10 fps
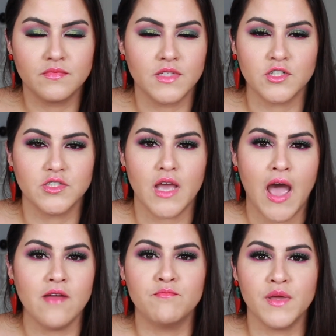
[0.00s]

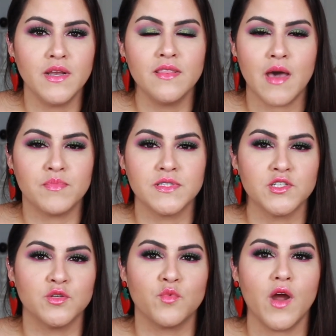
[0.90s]
I've been in that
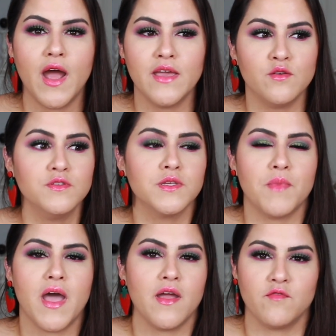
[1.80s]
position where I used to
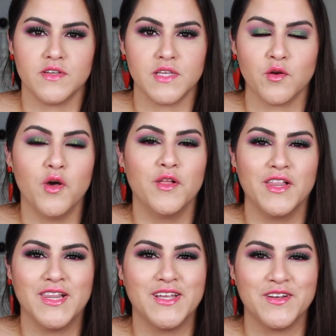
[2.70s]
buy every single
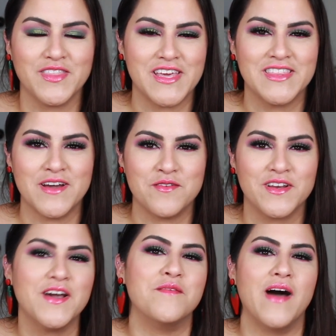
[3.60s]
little thing that
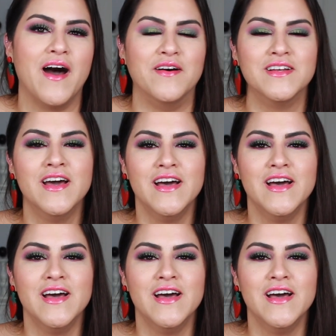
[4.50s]
would come out.